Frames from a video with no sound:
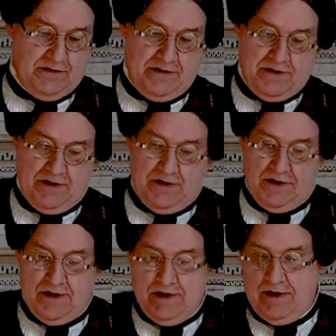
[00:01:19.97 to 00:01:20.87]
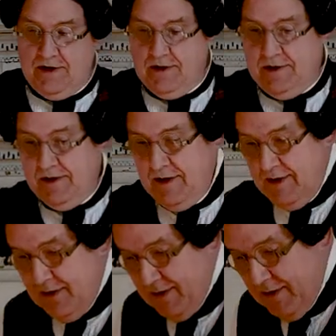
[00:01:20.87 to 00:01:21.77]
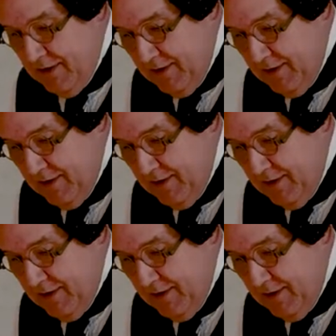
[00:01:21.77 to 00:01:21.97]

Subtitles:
No one is speaking in this clip.